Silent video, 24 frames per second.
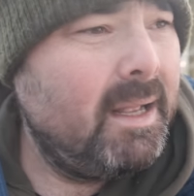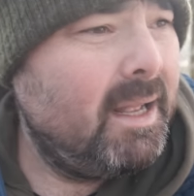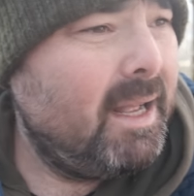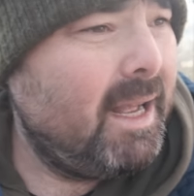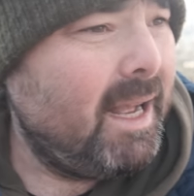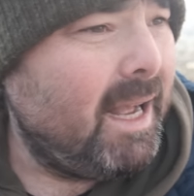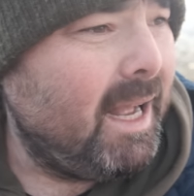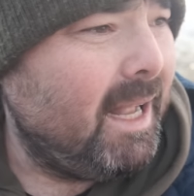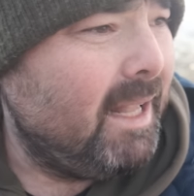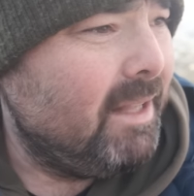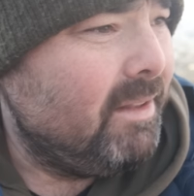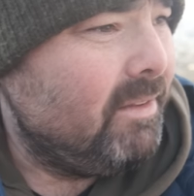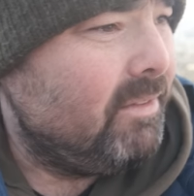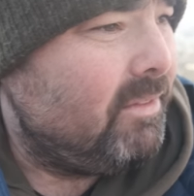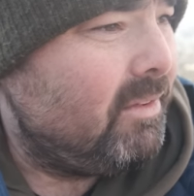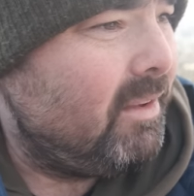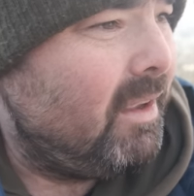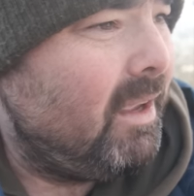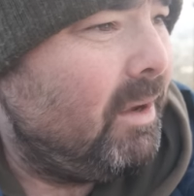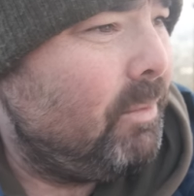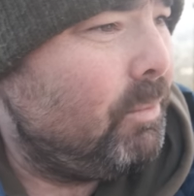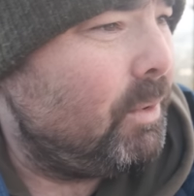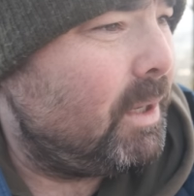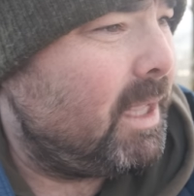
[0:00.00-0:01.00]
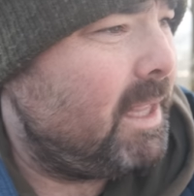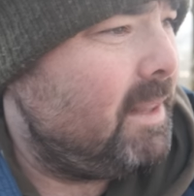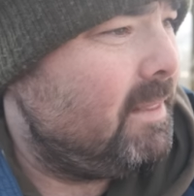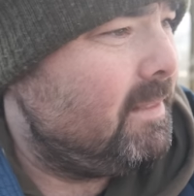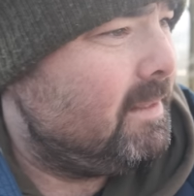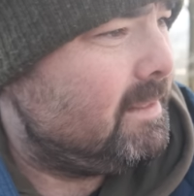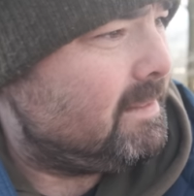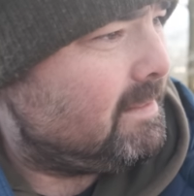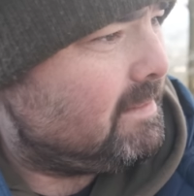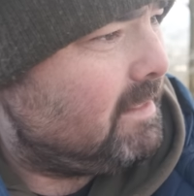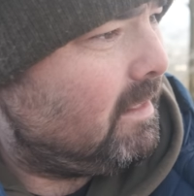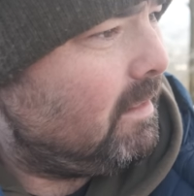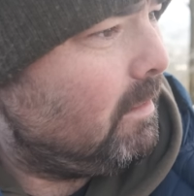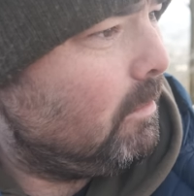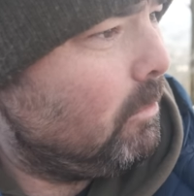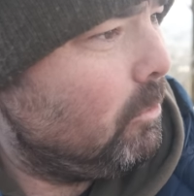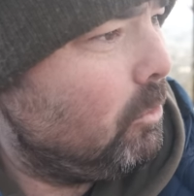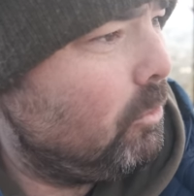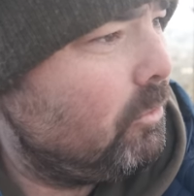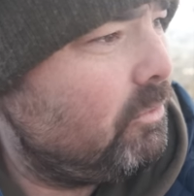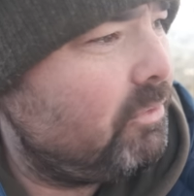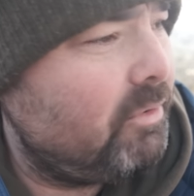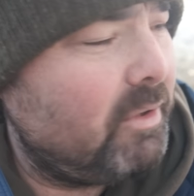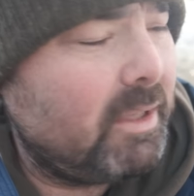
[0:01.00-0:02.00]
and uh, we're getting this
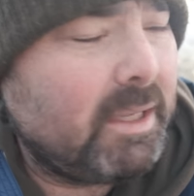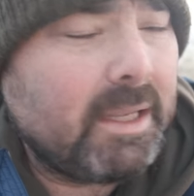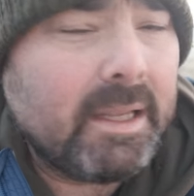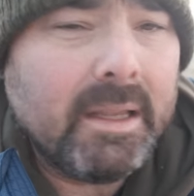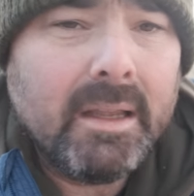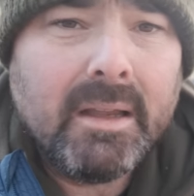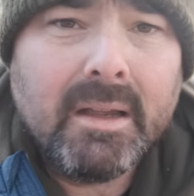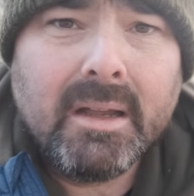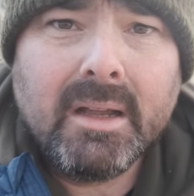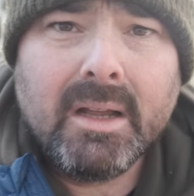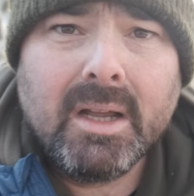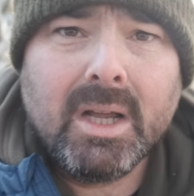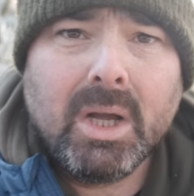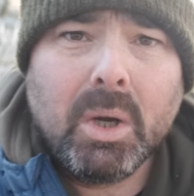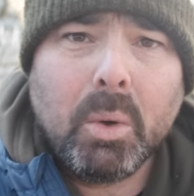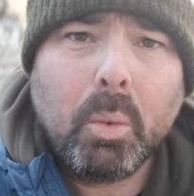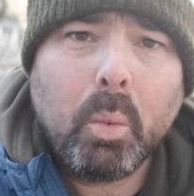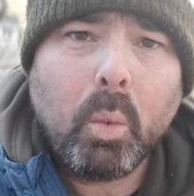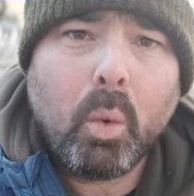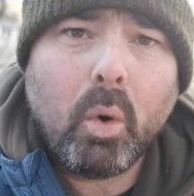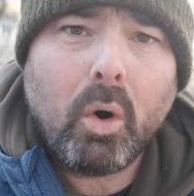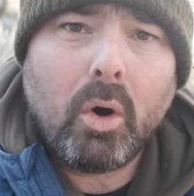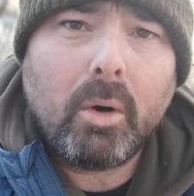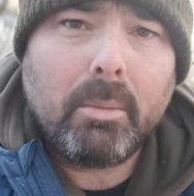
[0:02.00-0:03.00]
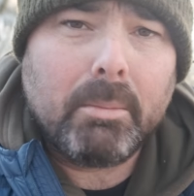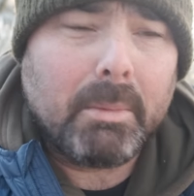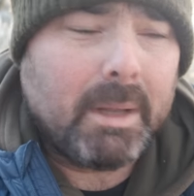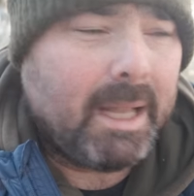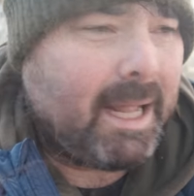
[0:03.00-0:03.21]
lovely warm